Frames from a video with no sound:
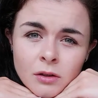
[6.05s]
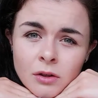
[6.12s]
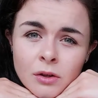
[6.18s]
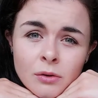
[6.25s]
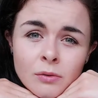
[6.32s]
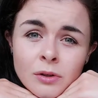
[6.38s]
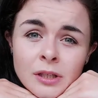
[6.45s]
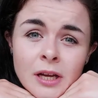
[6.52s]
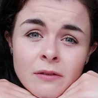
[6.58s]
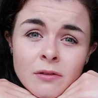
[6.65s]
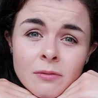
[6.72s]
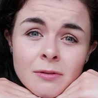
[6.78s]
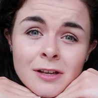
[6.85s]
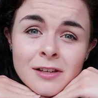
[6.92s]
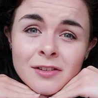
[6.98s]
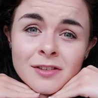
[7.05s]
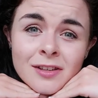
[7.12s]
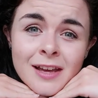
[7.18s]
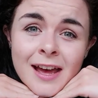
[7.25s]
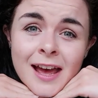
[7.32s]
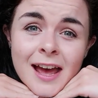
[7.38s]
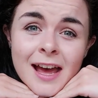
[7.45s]
You will never be
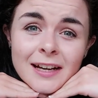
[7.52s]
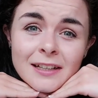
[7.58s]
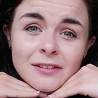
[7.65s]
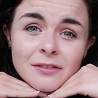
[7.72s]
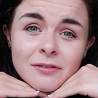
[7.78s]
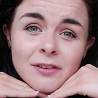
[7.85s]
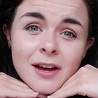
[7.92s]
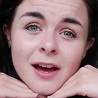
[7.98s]
satisfied.